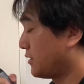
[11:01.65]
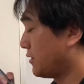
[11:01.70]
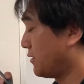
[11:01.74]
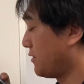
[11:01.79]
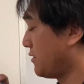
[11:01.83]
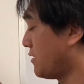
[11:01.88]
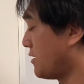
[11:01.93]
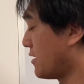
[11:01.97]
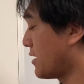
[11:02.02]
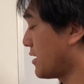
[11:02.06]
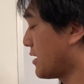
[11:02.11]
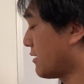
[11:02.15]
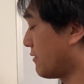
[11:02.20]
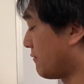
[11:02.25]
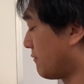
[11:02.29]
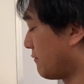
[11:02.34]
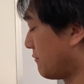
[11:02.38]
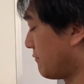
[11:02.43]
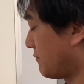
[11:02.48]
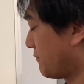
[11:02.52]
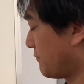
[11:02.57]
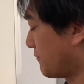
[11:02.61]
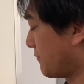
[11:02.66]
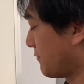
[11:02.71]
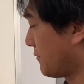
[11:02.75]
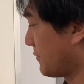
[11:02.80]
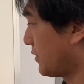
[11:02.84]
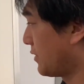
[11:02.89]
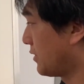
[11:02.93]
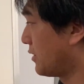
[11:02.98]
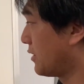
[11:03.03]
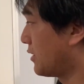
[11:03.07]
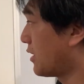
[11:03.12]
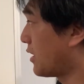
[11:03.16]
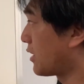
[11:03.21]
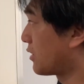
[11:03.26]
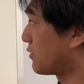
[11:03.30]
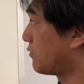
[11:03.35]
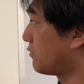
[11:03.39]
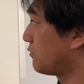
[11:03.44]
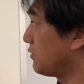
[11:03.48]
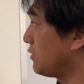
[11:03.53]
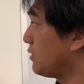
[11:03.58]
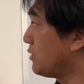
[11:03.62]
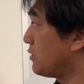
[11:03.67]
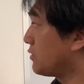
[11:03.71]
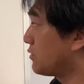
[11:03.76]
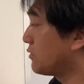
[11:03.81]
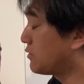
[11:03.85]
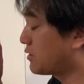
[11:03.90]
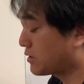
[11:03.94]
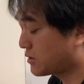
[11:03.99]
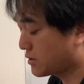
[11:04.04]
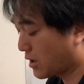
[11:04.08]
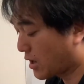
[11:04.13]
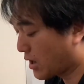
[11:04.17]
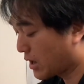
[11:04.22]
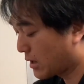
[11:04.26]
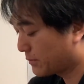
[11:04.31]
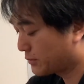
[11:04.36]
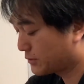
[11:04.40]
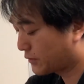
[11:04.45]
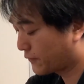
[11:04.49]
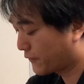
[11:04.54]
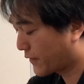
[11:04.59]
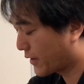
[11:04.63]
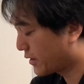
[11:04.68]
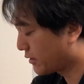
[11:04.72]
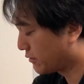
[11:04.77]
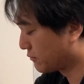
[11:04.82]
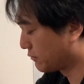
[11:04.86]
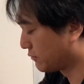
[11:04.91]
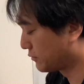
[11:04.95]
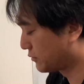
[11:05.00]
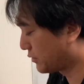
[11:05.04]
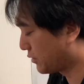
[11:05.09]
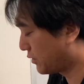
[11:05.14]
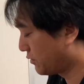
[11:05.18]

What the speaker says: Now, according to the types of angles,